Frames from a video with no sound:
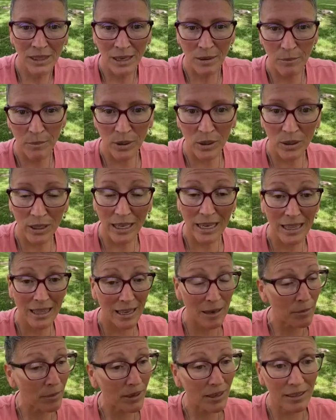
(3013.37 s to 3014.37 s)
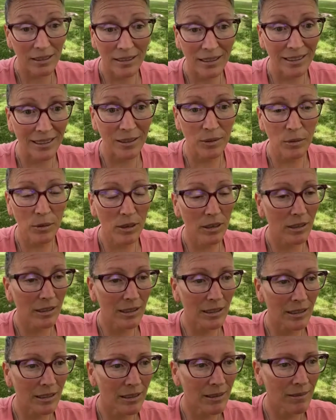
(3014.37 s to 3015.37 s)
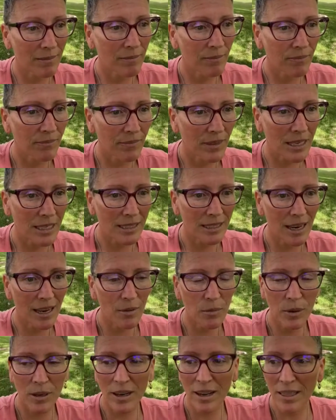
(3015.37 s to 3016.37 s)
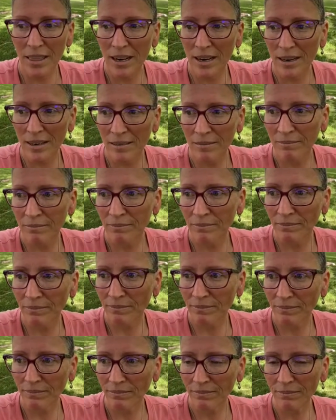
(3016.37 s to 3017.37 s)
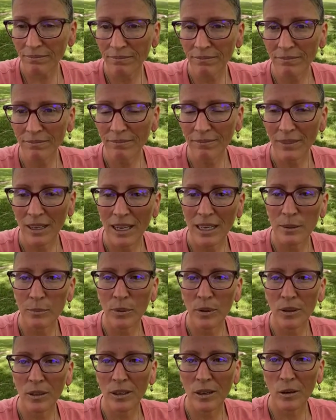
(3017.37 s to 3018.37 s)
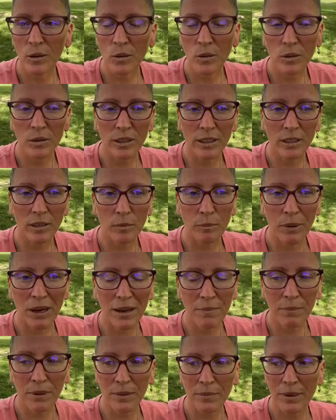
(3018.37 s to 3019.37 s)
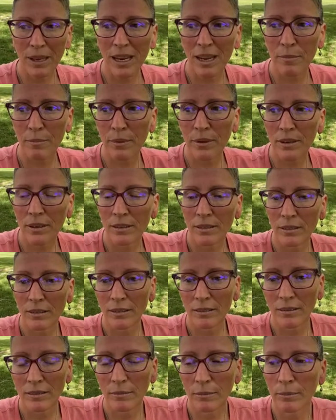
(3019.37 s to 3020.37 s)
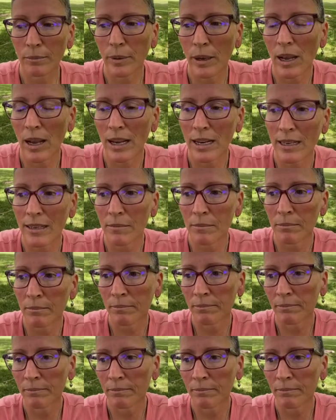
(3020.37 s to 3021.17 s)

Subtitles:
pull anything, but it works. He's got one on there. He's pulling a whole little pop-up camper behind him.